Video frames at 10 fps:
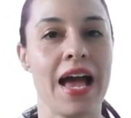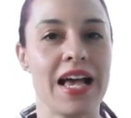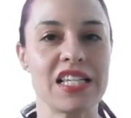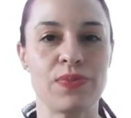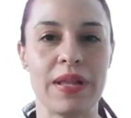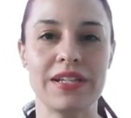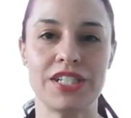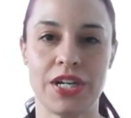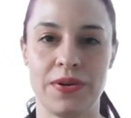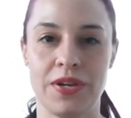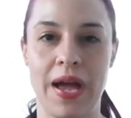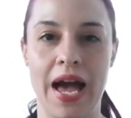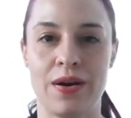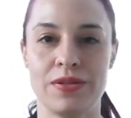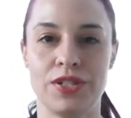as well as showing you
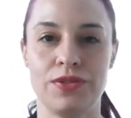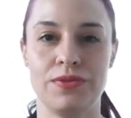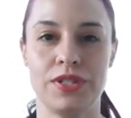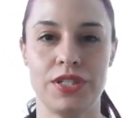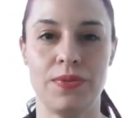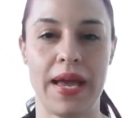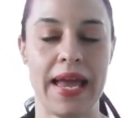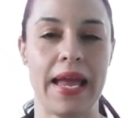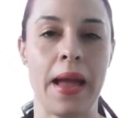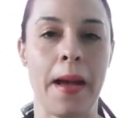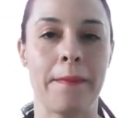how to do a